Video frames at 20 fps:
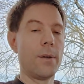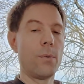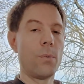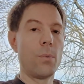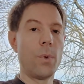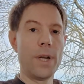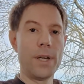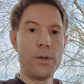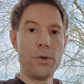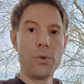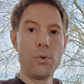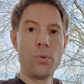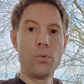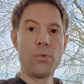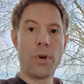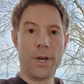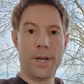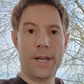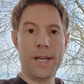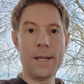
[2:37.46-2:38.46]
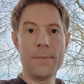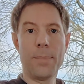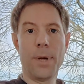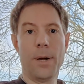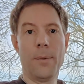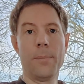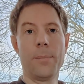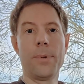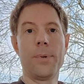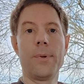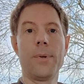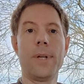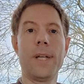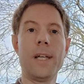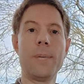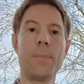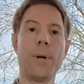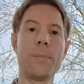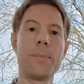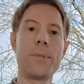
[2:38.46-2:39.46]
When you run a heat pump,
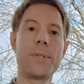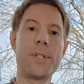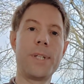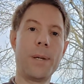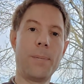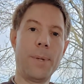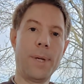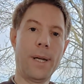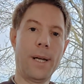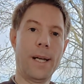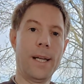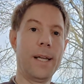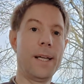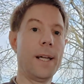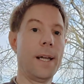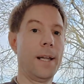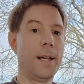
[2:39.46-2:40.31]
heat pumps typically,